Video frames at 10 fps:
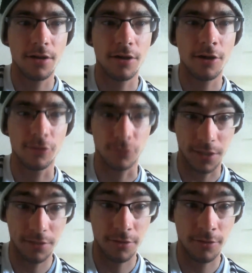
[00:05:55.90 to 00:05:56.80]
are
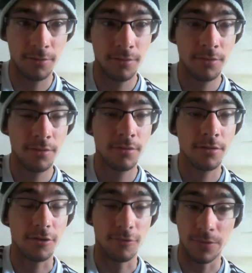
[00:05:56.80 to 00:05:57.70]
lethal
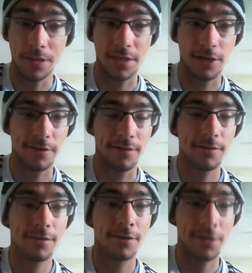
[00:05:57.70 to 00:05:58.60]
when they are
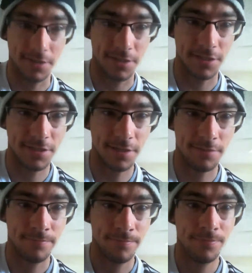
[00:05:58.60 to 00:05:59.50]

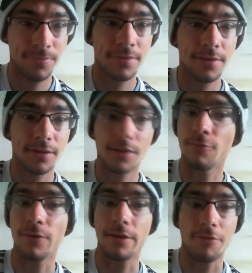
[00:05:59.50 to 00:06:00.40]
consistent,
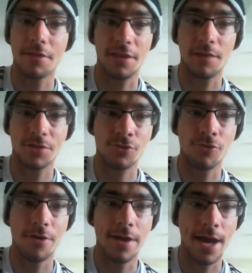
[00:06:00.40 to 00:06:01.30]
when one of them is
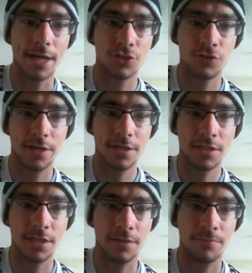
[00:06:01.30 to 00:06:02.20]
scoring hat tricks,